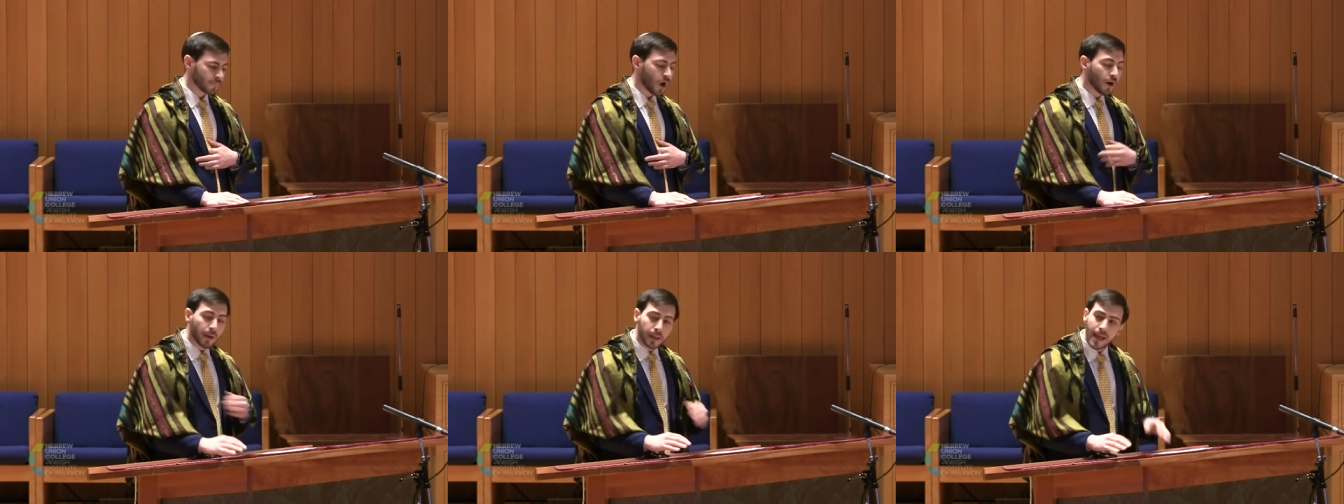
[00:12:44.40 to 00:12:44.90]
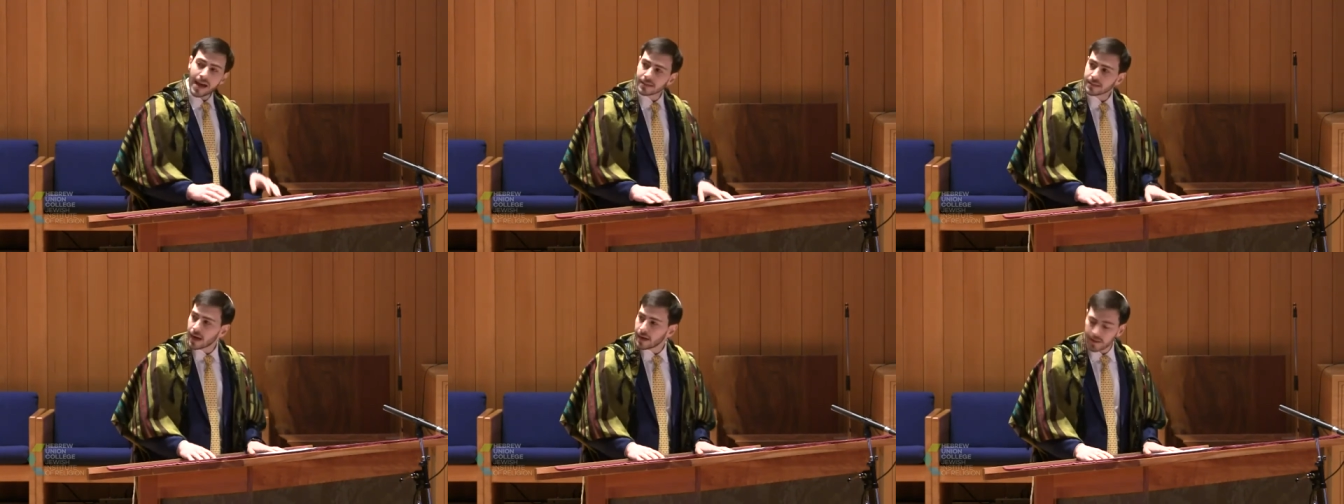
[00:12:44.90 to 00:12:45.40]
On my
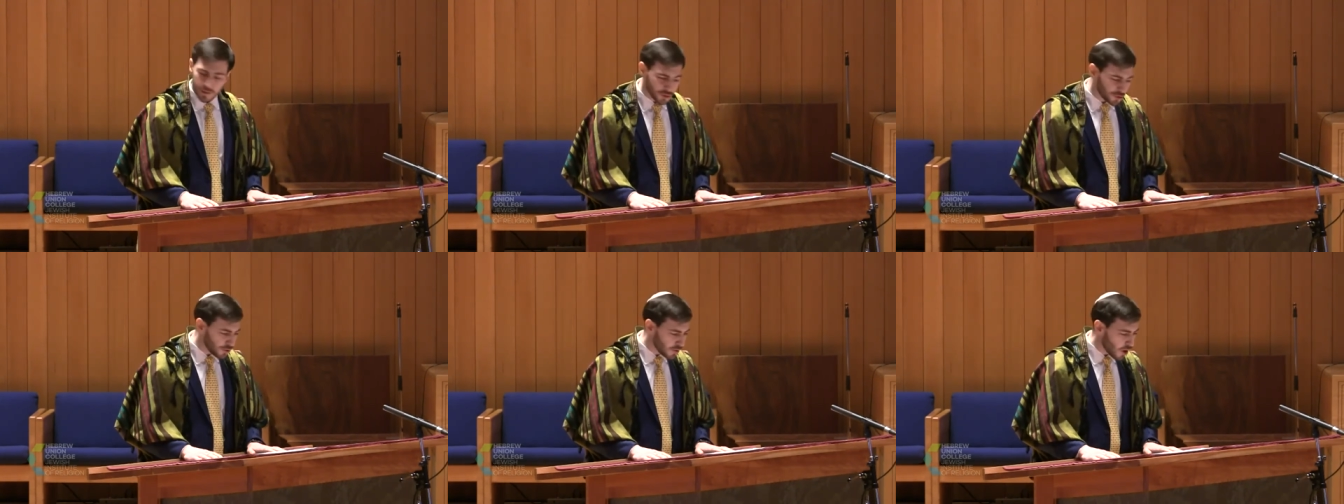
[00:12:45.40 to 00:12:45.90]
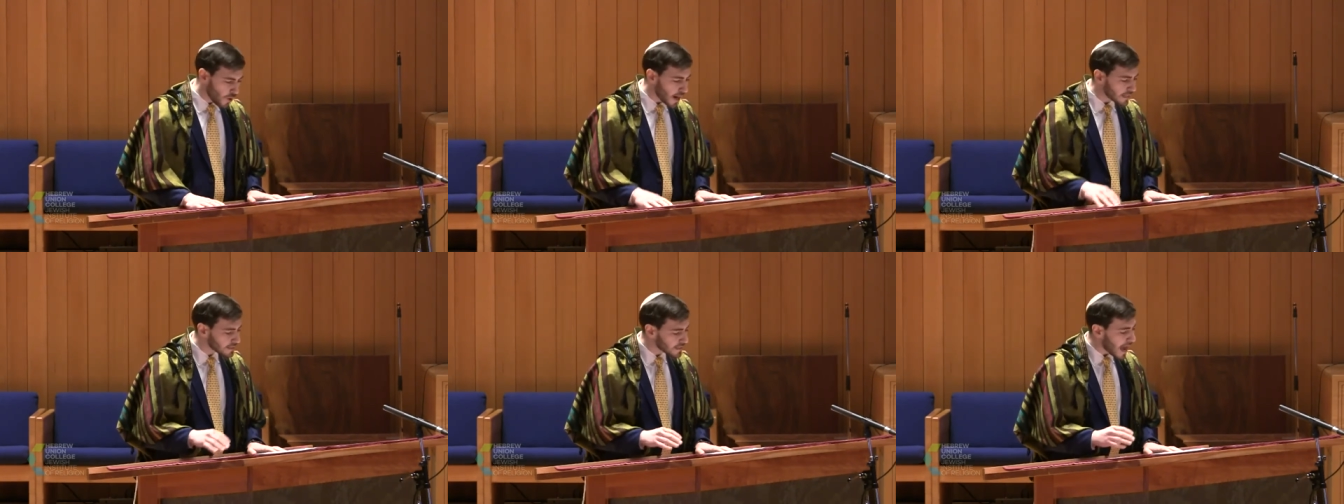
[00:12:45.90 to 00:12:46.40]
last night in Juneau, I
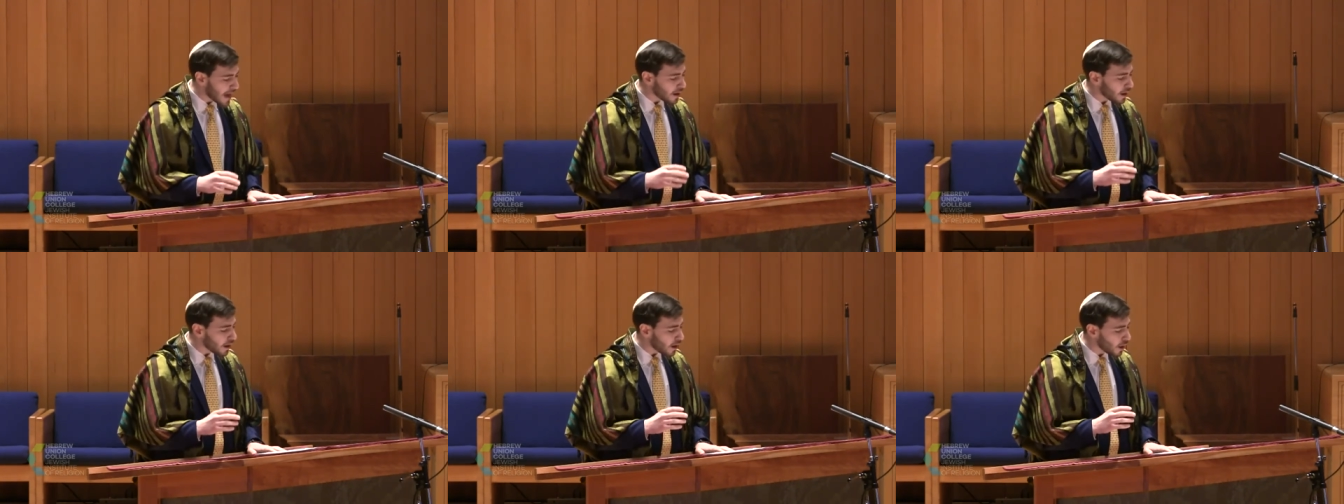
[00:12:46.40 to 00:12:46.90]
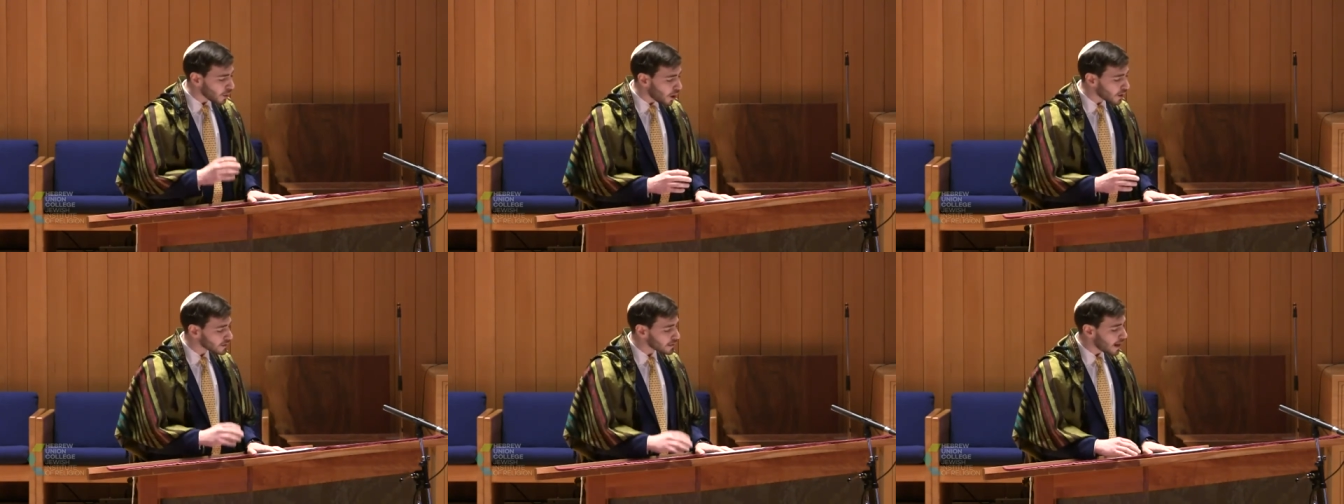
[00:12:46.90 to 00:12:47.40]
sat
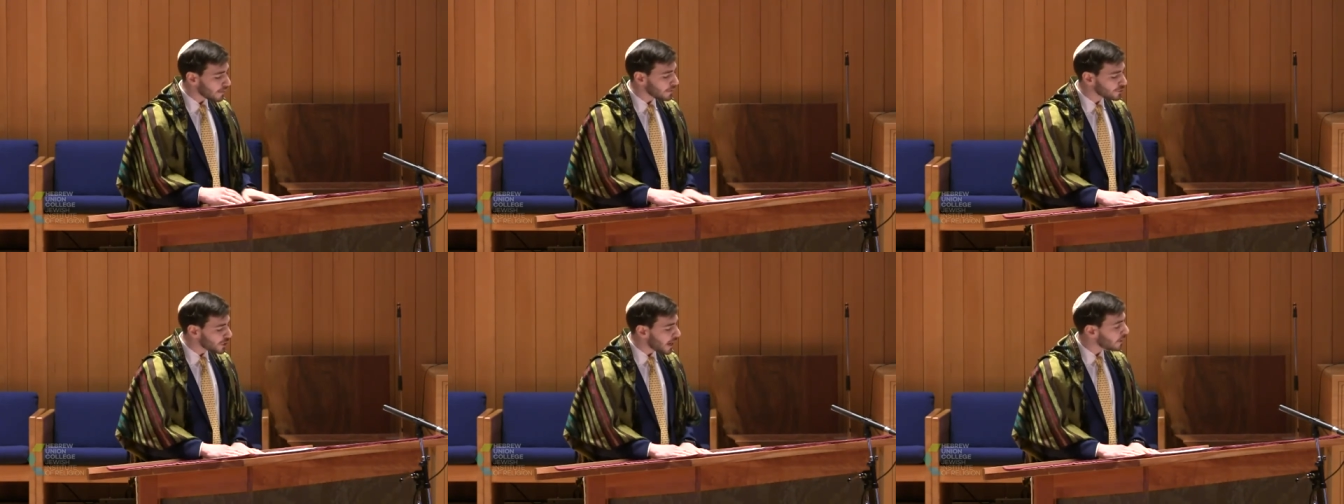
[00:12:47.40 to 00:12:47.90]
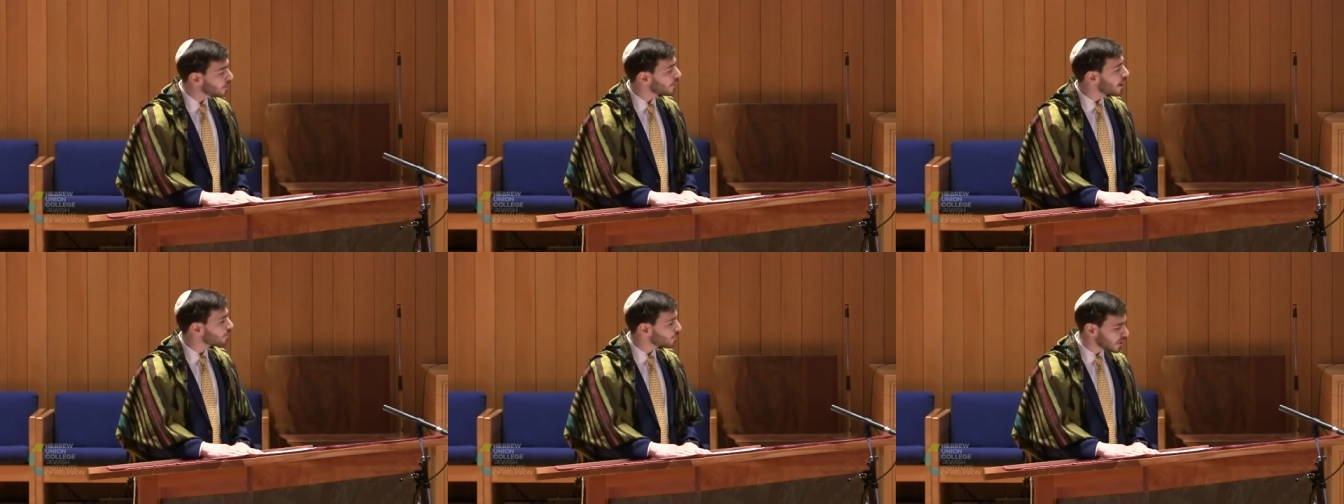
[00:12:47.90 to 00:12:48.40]
alongside the channel
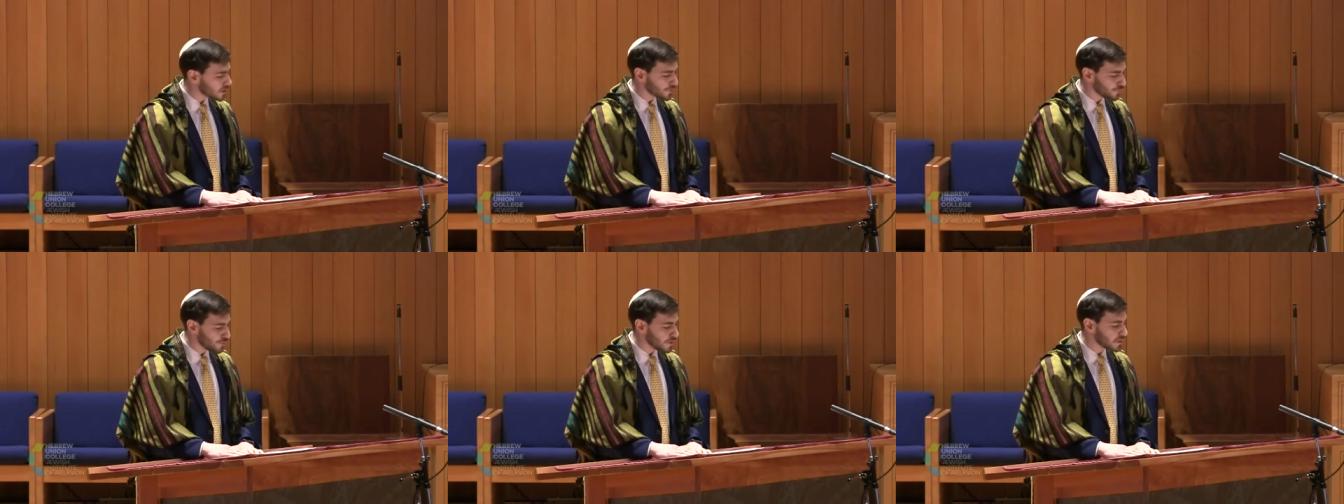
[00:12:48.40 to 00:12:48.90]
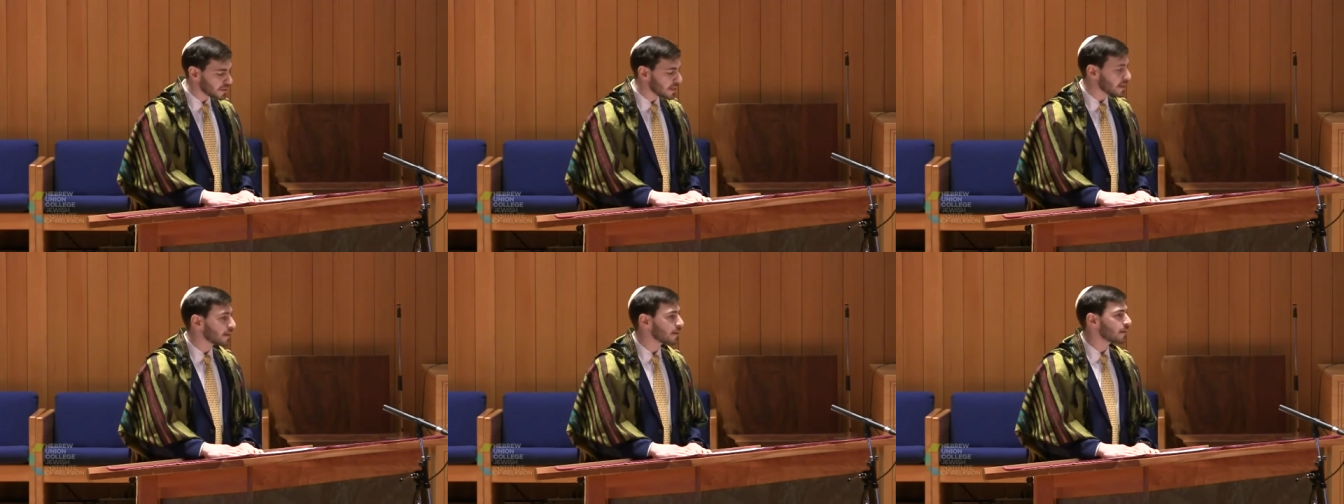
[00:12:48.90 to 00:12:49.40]
that runs through the
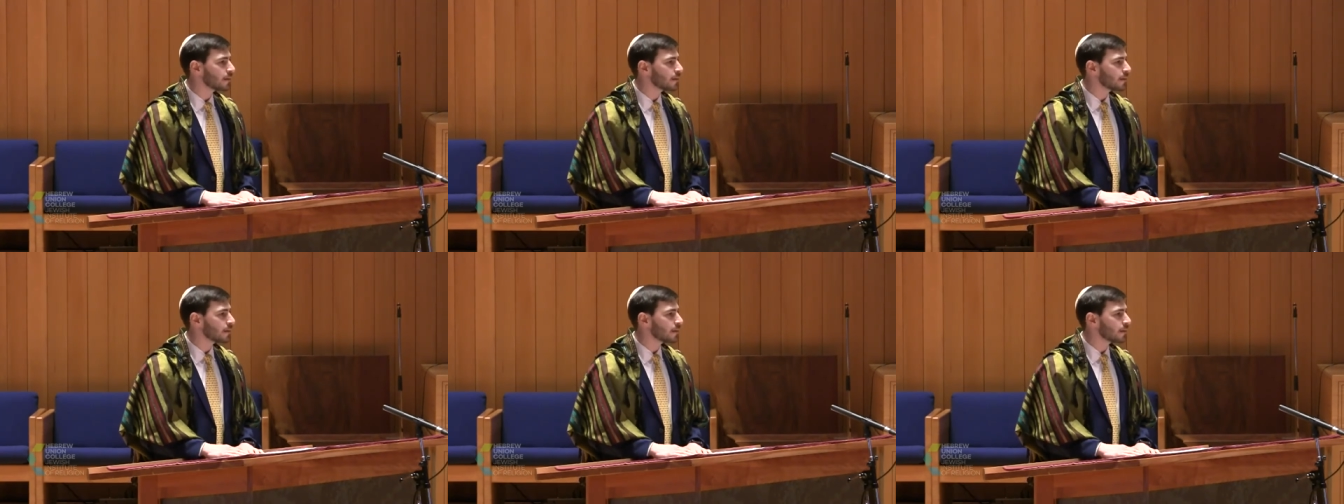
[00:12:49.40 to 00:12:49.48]
city,